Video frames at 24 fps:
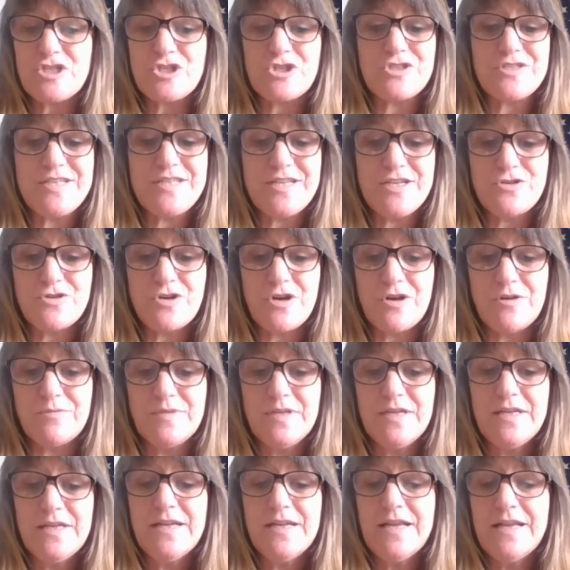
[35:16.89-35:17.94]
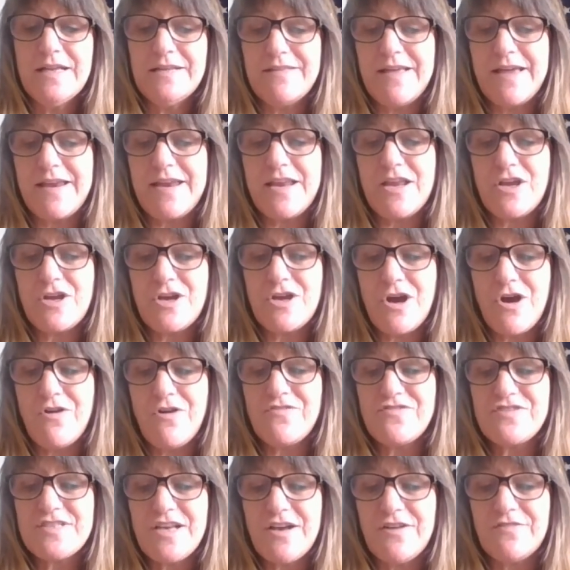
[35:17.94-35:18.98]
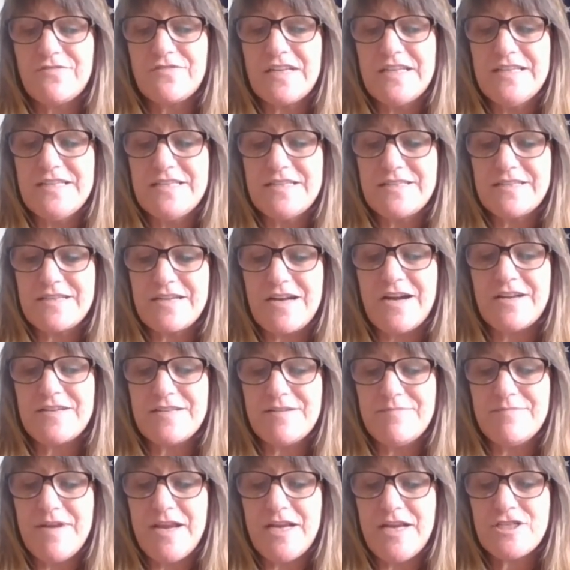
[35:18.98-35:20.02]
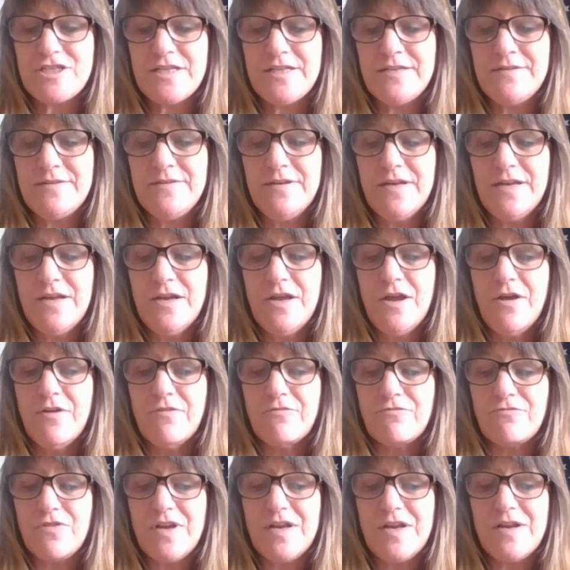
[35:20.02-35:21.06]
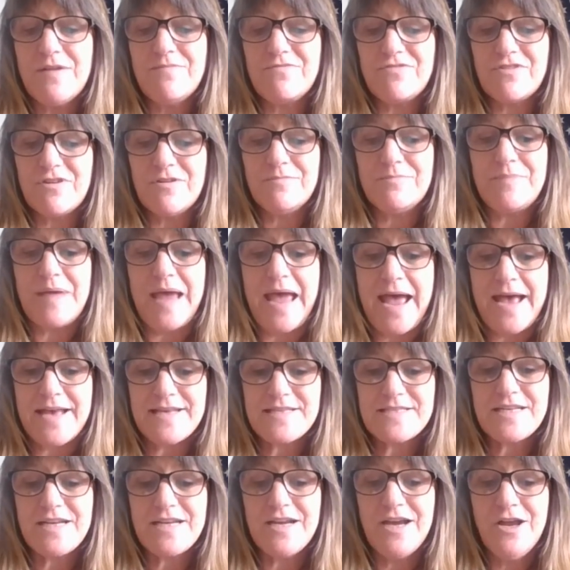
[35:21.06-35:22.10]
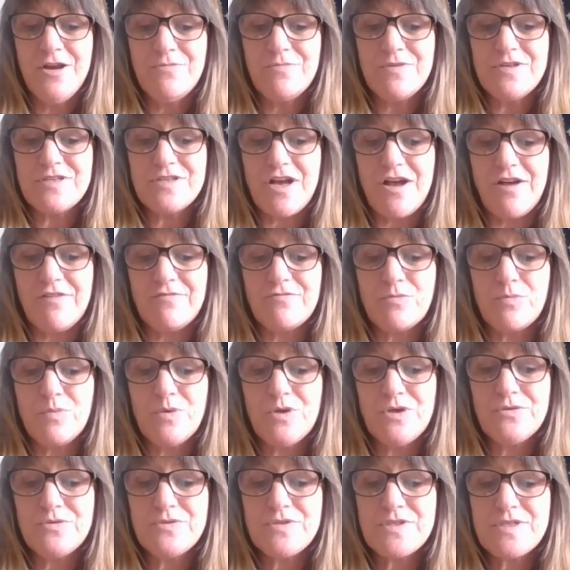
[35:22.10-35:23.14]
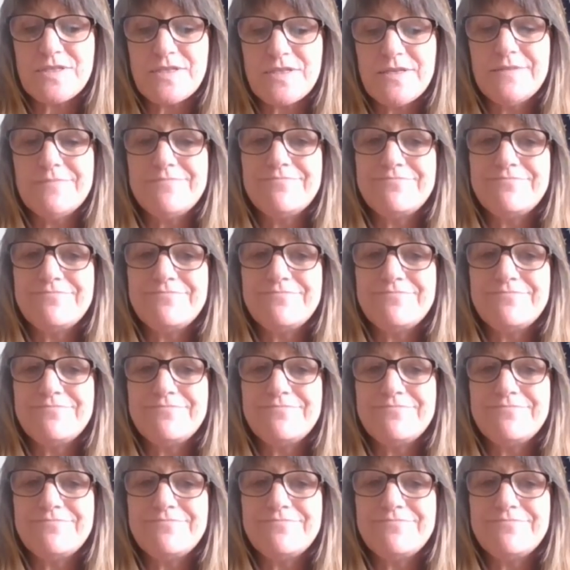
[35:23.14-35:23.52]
syndrome, letting go of self-condemnation, freedom from past unresolved wounds,